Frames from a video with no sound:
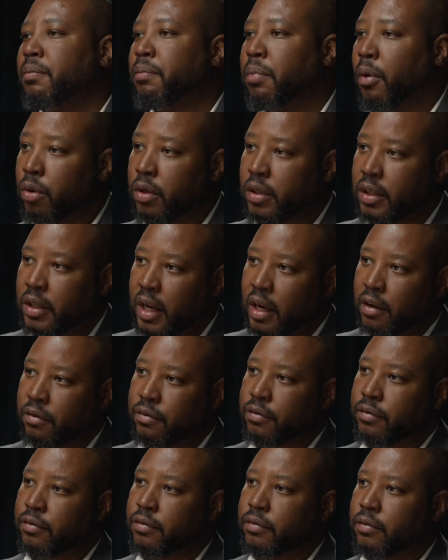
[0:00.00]
bold
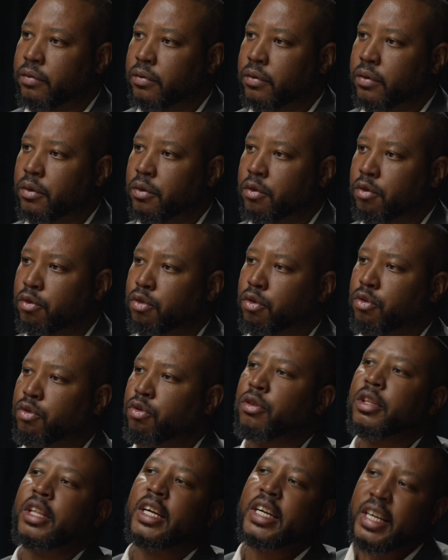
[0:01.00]
enough to
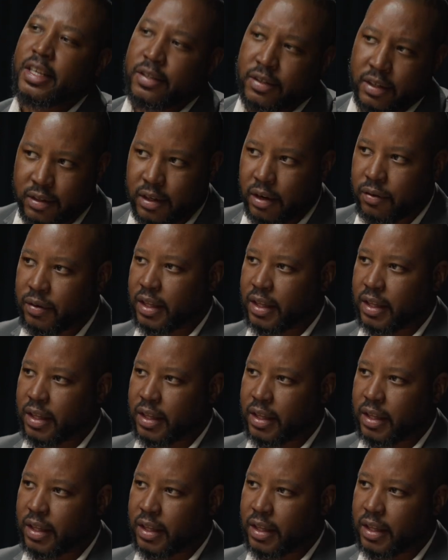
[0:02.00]
do the necessary